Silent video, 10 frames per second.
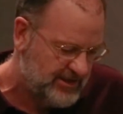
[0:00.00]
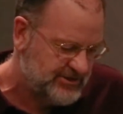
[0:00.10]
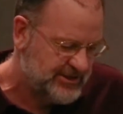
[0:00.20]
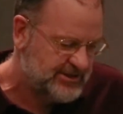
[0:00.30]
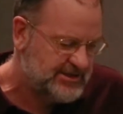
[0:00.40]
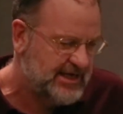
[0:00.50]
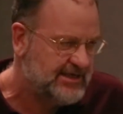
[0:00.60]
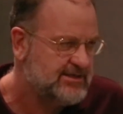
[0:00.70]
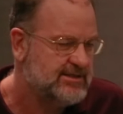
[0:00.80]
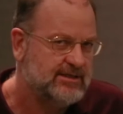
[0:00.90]

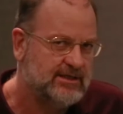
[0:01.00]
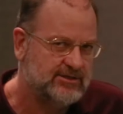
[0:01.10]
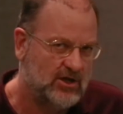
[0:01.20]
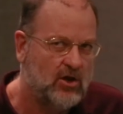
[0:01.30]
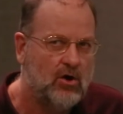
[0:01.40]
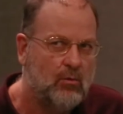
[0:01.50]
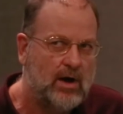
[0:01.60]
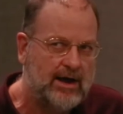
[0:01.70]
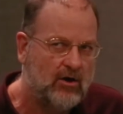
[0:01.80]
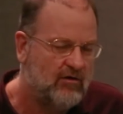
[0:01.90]
success is a long
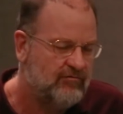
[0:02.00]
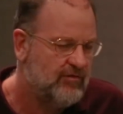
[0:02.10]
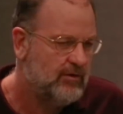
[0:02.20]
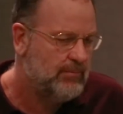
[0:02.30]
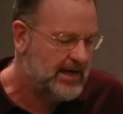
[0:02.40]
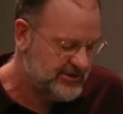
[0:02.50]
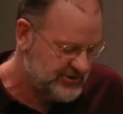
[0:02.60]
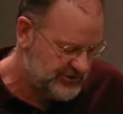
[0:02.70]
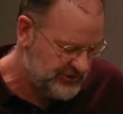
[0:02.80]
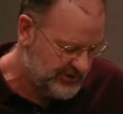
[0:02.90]
way off, but it's
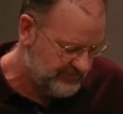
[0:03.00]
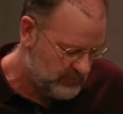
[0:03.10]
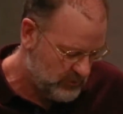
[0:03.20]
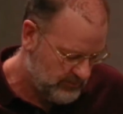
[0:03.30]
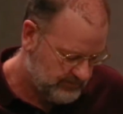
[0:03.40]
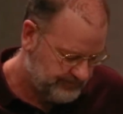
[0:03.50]
achievable.